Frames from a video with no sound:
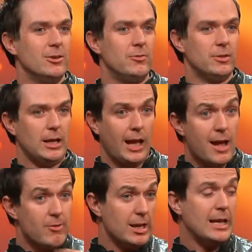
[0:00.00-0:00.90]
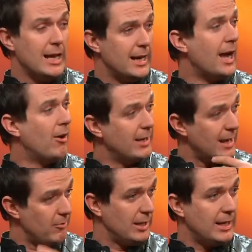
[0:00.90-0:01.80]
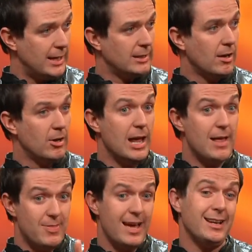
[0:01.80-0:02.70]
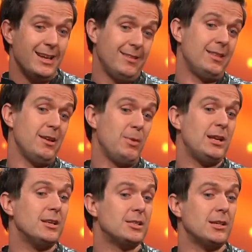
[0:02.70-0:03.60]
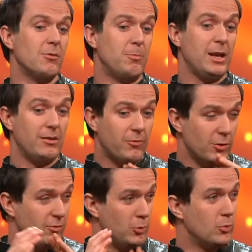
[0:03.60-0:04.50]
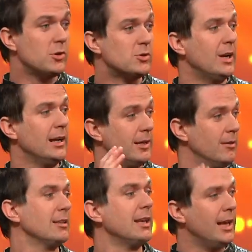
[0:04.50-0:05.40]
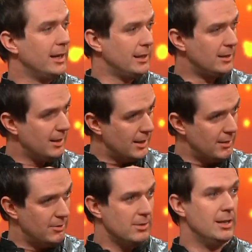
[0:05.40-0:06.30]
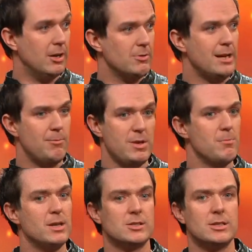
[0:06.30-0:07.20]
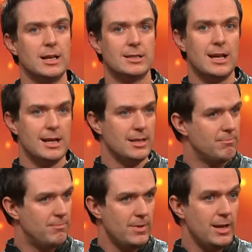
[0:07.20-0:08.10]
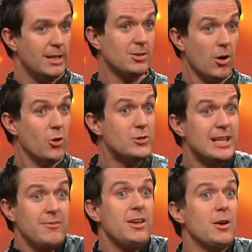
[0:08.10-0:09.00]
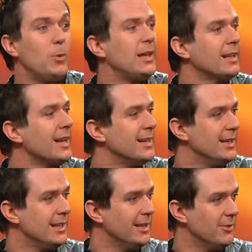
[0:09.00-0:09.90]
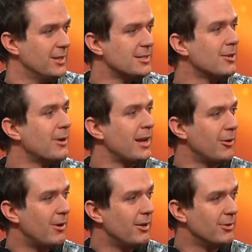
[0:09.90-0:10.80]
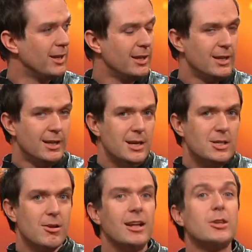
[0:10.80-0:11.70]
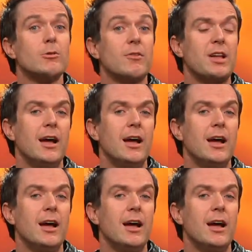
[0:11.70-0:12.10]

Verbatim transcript: of like having to get it out and having to get it done, and then the immediacy of being in front of an orchestra and conducting it, and right. and you know, and it being mixed the next day, and then it's on TV a week later. You know, there's no hanging around. So I do love